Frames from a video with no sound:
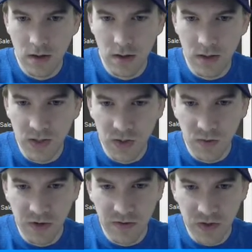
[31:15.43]
This
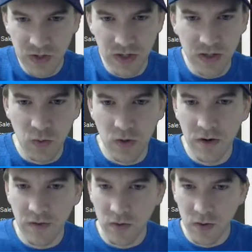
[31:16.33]
is one of those things
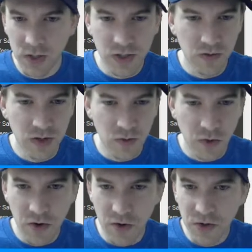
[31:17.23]
where if I was doing
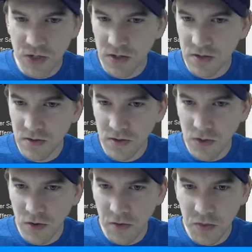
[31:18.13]
a rehearsed
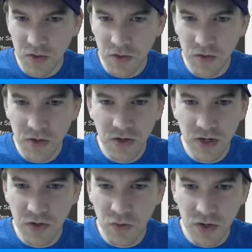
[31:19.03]
script
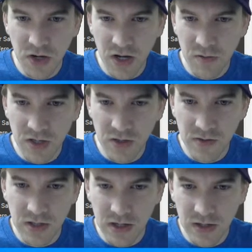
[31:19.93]
tutorial, I would not be
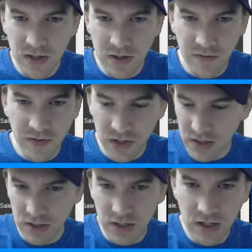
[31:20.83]
doing this,
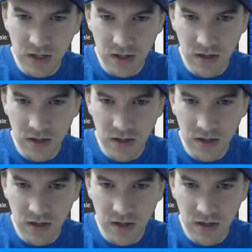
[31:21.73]
obviously.